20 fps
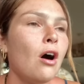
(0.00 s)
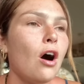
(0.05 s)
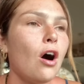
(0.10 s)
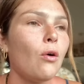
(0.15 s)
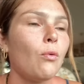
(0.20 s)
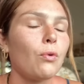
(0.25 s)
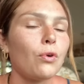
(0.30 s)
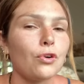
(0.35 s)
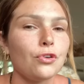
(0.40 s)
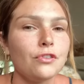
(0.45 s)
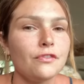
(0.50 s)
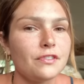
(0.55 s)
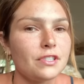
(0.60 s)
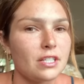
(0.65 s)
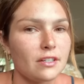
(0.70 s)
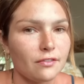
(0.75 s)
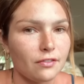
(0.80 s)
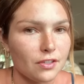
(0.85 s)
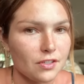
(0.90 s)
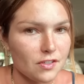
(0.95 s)
a world of a
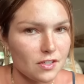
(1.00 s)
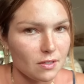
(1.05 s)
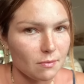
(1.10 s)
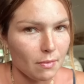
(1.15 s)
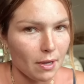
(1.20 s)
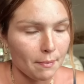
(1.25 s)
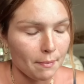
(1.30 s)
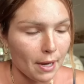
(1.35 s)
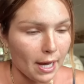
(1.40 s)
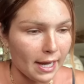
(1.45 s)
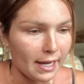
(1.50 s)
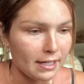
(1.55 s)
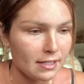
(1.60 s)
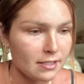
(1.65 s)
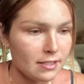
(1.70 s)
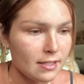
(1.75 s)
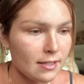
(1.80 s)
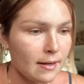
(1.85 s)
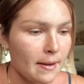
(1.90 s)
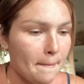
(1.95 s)
difference in my
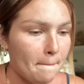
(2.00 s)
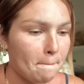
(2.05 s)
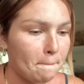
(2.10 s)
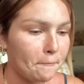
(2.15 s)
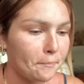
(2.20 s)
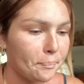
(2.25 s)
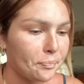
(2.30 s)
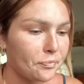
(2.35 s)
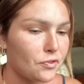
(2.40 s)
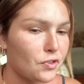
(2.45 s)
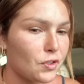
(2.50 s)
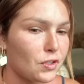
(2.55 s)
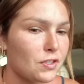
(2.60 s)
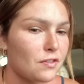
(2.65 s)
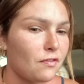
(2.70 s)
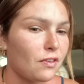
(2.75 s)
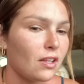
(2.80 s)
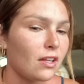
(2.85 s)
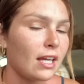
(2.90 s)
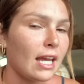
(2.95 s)
mind,
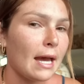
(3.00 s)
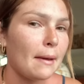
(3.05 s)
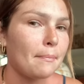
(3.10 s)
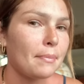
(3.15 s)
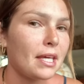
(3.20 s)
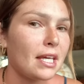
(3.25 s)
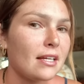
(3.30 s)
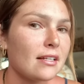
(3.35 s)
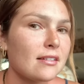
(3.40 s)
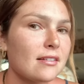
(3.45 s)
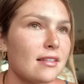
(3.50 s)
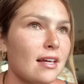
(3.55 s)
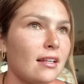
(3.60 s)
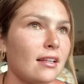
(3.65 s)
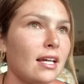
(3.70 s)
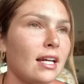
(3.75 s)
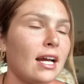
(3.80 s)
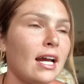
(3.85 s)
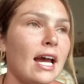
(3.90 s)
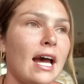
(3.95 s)
just feeling at peace that
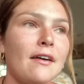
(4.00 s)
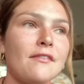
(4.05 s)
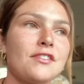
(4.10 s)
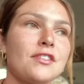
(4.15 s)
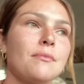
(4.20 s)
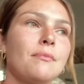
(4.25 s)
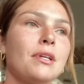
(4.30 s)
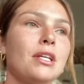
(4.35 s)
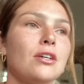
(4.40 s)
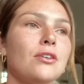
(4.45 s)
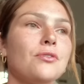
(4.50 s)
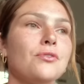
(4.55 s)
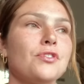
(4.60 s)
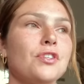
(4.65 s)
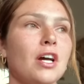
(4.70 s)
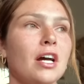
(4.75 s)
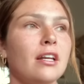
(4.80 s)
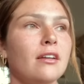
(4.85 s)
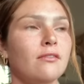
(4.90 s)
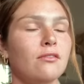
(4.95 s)
like I have somebody who's
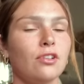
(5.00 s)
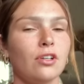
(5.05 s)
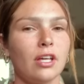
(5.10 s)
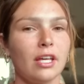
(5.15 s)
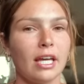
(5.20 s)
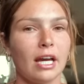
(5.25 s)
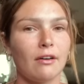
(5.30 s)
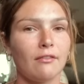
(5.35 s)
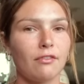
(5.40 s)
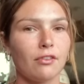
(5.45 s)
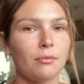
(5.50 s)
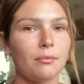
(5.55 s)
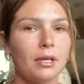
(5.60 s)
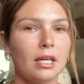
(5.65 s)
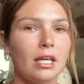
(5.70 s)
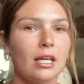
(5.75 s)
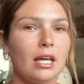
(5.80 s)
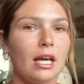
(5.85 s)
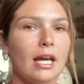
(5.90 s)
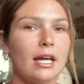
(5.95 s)
kind of looking out for
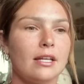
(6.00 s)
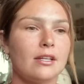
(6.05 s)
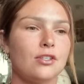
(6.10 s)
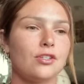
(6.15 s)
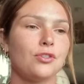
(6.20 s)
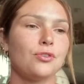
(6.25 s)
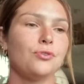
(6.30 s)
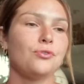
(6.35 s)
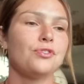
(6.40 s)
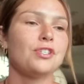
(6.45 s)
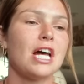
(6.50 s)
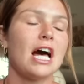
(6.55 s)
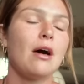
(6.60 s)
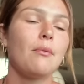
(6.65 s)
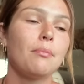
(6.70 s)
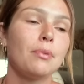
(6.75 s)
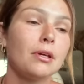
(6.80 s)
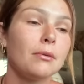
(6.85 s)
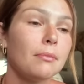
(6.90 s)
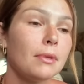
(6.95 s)
me and who's
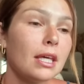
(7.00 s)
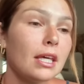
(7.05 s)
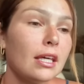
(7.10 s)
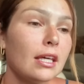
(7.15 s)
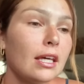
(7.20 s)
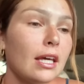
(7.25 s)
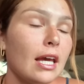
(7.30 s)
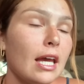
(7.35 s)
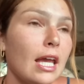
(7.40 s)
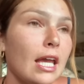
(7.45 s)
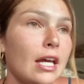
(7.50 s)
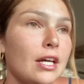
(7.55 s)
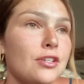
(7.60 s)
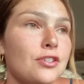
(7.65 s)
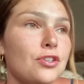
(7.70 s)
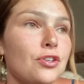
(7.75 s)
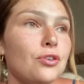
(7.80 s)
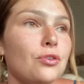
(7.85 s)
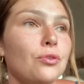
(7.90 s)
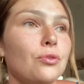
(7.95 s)
helping me
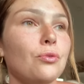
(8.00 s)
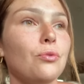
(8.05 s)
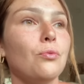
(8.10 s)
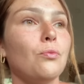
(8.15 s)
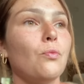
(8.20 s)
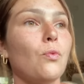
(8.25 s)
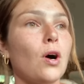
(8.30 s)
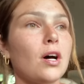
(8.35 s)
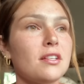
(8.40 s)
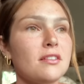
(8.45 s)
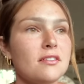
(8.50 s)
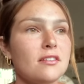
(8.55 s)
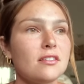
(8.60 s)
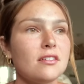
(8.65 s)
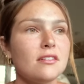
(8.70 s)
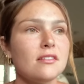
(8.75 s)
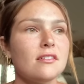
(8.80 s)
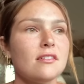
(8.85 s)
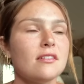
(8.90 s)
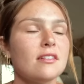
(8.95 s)
and who wants
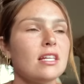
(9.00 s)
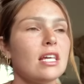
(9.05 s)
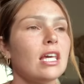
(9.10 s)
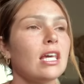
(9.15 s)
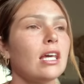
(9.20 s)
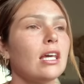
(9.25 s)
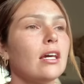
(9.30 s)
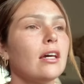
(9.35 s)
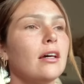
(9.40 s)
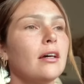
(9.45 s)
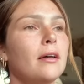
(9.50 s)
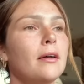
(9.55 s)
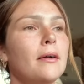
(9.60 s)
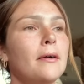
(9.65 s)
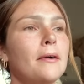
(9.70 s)
to see